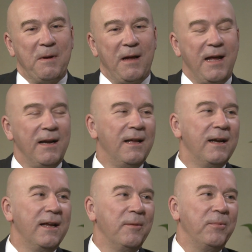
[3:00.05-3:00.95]
I had a
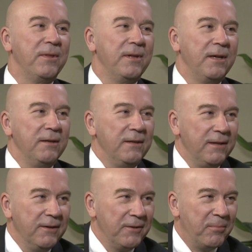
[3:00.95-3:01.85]
lot of help with that.
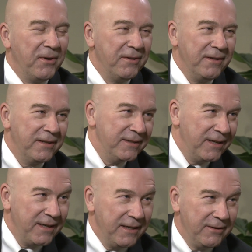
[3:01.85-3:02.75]
You know, the Parthenon's
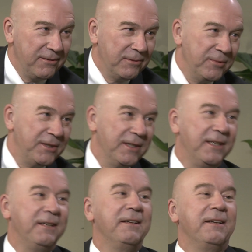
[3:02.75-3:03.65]
not in Oklahoma
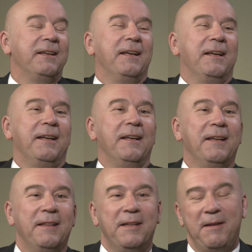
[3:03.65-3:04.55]
City, and
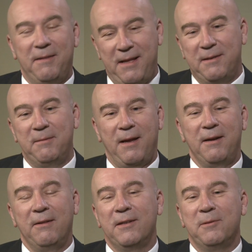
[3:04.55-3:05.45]
I
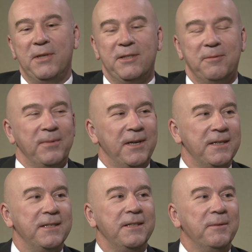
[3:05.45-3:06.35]
know that's a big
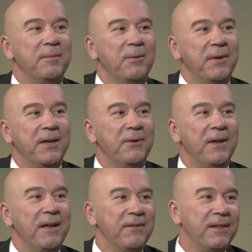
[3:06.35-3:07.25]
surprise to you, but we don't
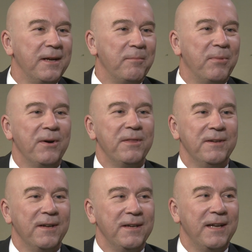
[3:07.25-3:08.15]
have a lot of
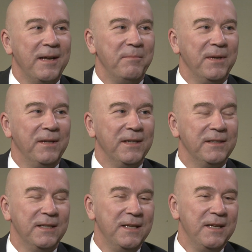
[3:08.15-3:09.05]
Parthenon-type
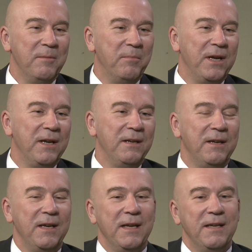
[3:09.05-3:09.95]
buildings, but
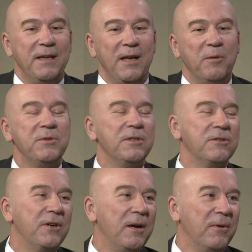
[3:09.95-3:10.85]
it helps
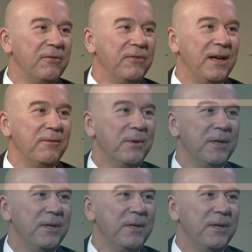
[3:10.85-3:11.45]
describe our 5